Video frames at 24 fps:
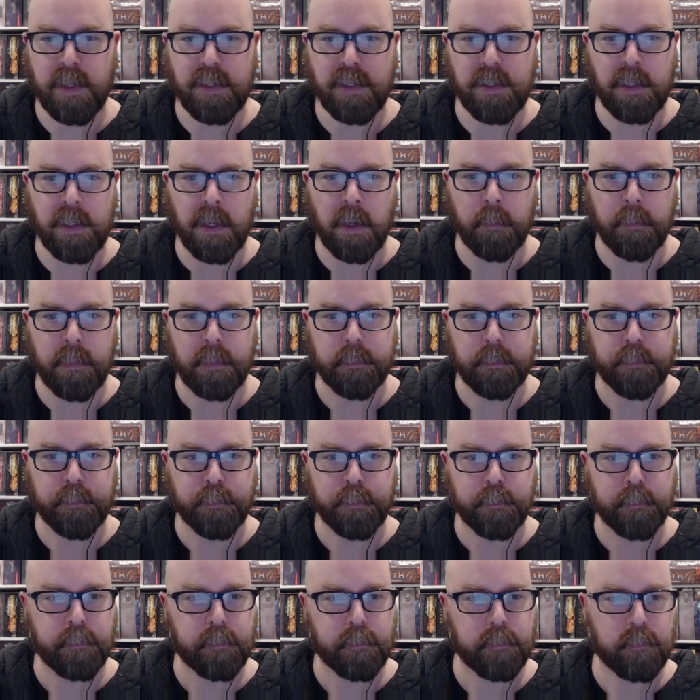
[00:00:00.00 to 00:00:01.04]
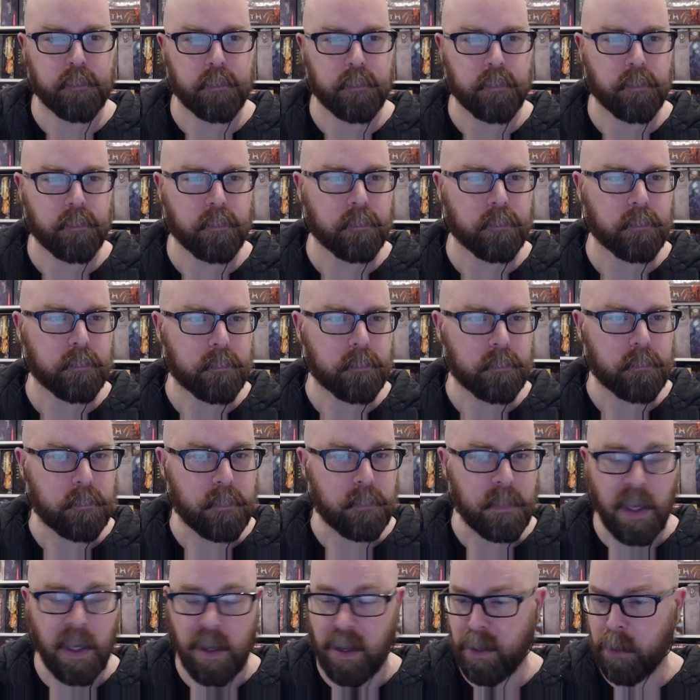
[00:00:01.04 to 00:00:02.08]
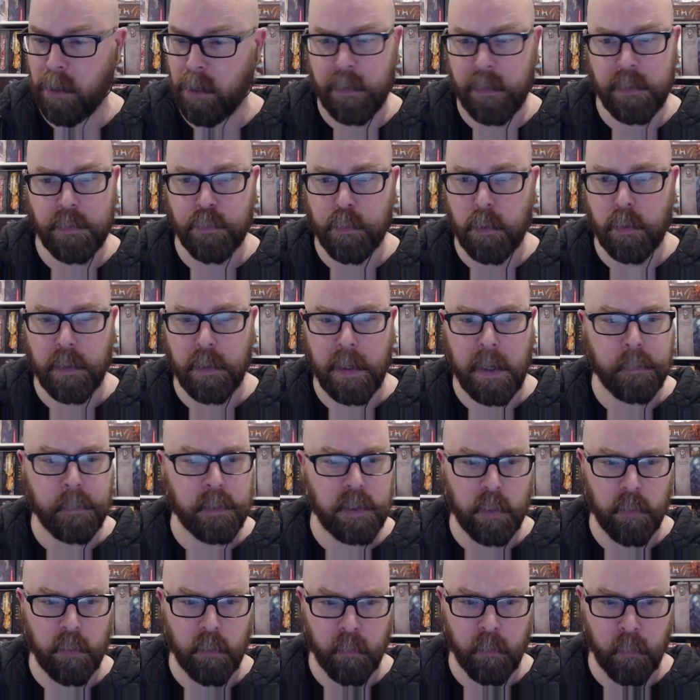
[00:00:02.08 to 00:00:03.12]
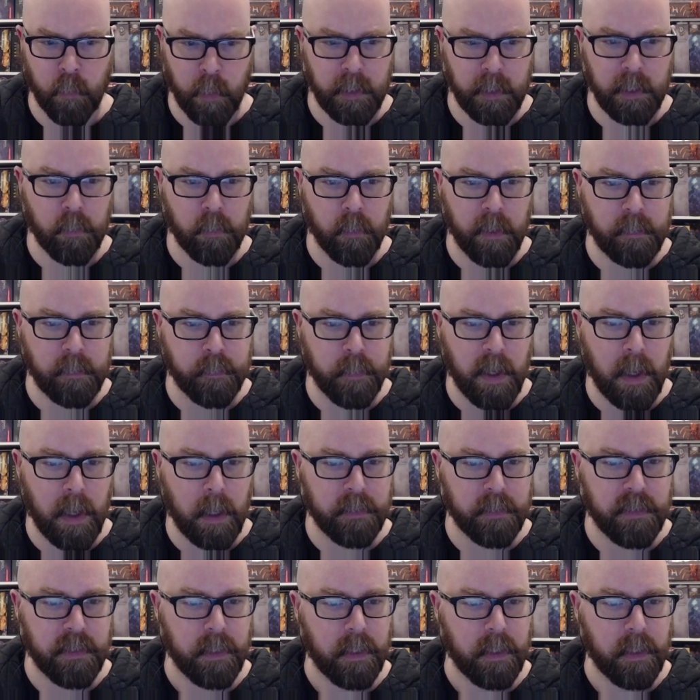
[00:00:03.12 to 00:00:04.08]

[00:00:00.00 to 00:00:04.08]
It Up. I love this program. It's a really great bot.